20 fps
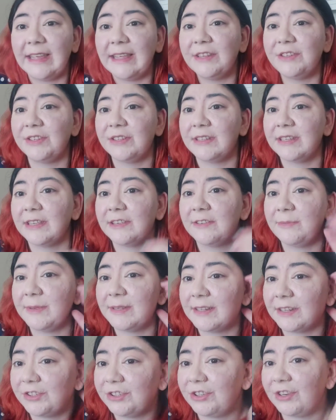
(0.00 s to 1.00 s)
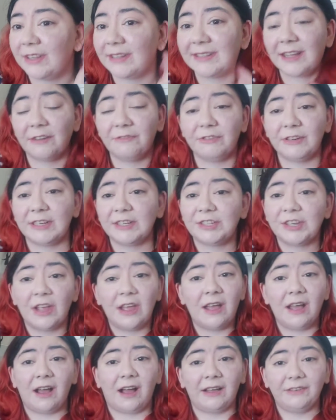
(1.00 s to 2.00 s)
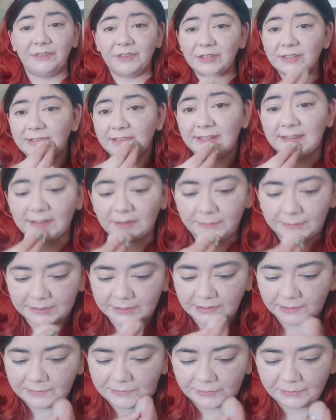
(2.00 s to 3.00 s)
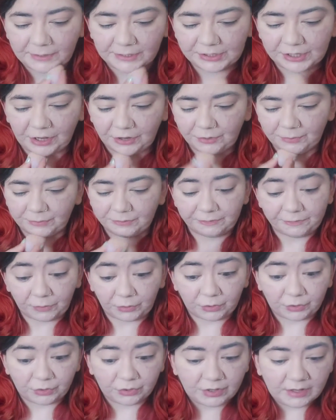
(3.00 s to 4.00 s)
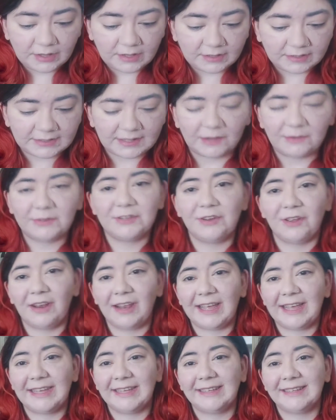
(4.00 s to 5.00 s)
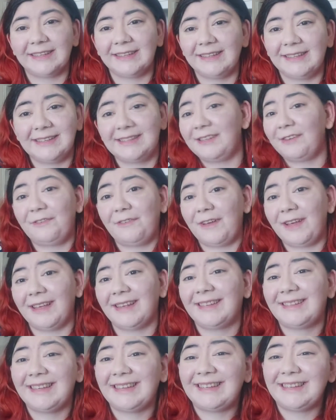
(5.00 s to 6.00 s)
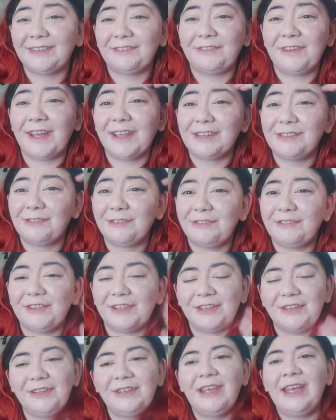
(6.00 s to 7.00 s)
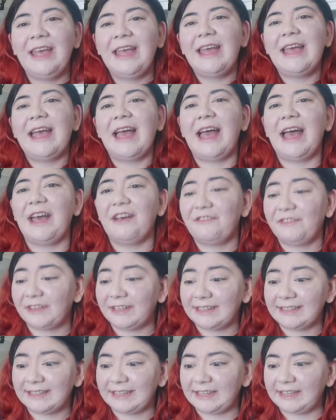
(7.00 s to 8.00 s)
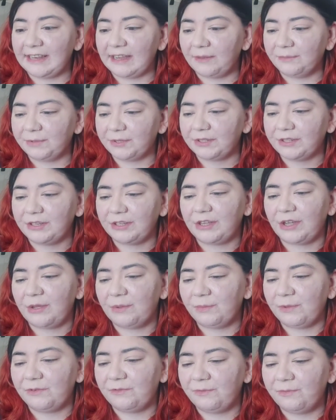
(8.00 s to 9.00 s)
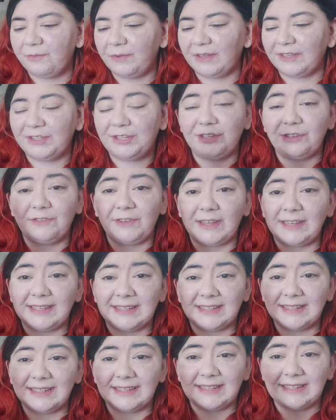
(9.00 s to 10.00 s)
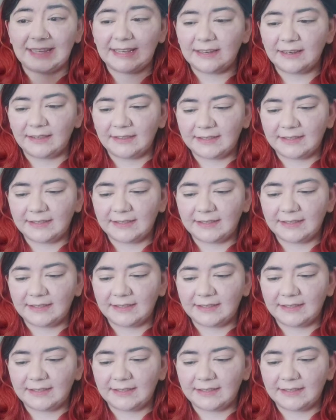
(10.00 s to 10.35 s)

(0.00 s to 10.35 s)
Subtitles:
It just gives me such a nice coverage. I've used this so many times on my channel before, so it's not like it's the first review. For concealer, I'm just gonna go in with a Too Faced concealer.